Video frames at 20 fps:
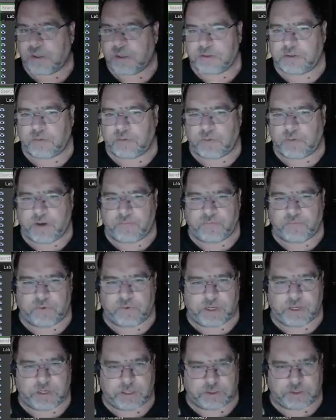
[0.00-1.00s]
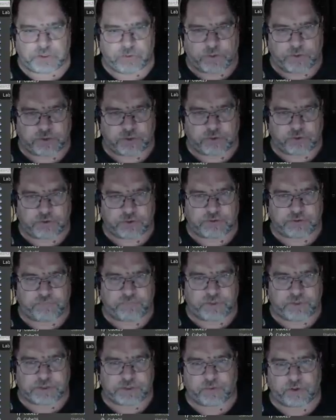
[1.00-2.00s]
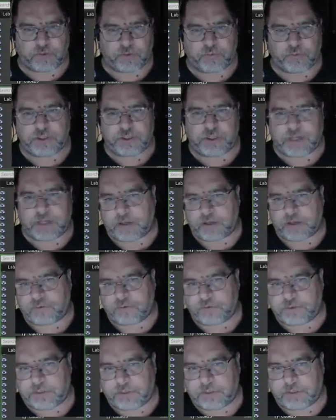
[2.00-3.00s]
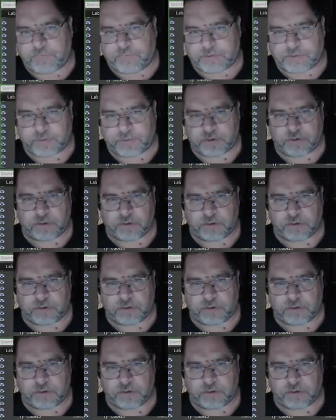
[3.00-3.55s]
So whenever you get into it, it turns it visible, and when you get out, it turns it invisible.